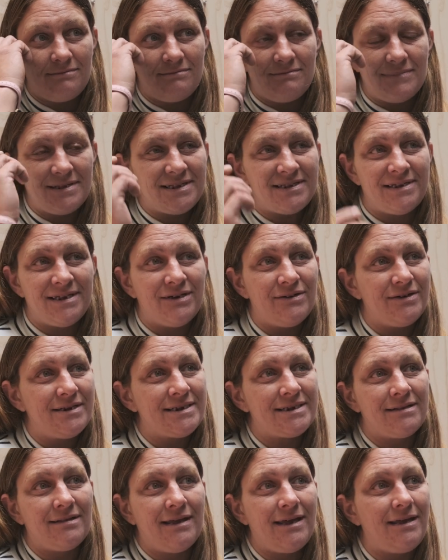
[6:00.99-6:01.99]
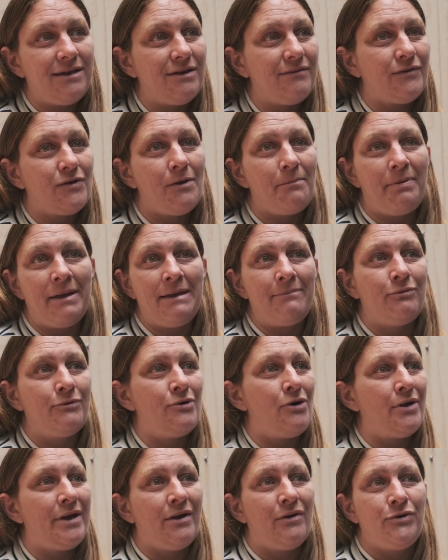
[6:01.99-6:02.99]
seriously, you've got people
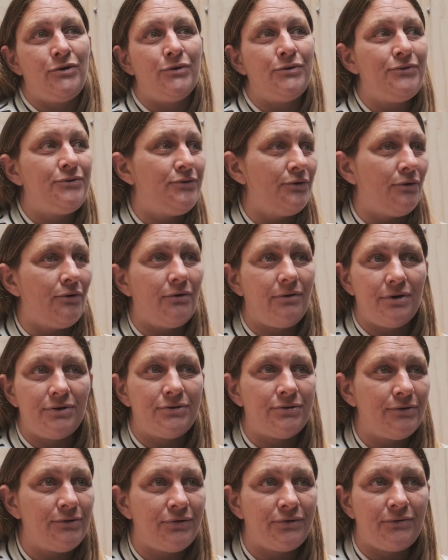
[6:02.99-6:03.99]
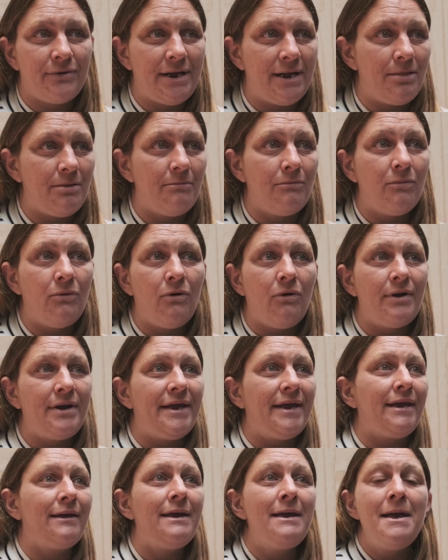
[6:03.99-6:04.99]
knocking on your door at 2, 3 in the
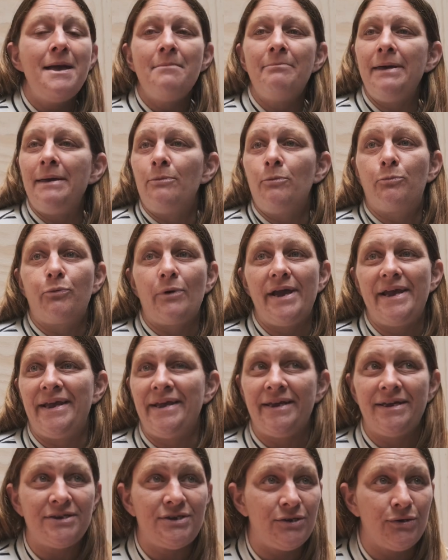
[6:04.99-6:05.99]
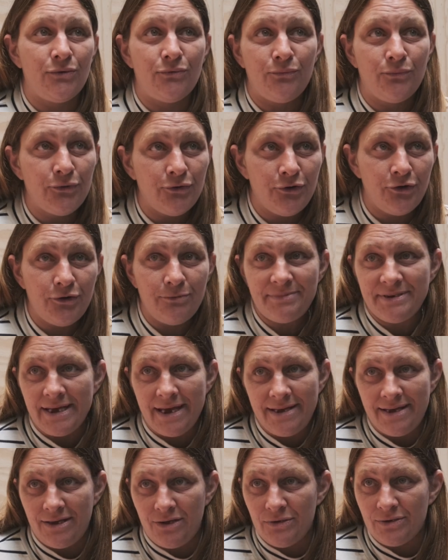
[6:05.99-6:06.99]
morning, people breaking into your room,
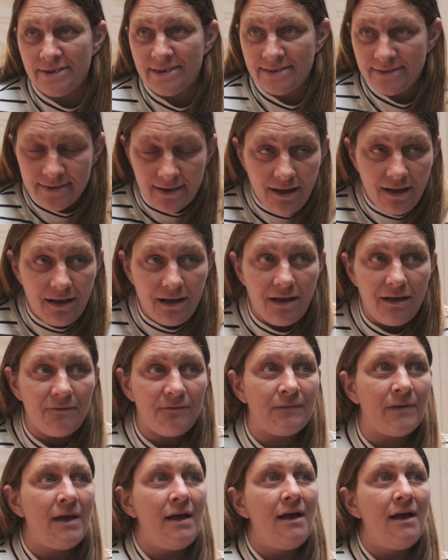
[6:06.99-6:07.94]
taking your stuff.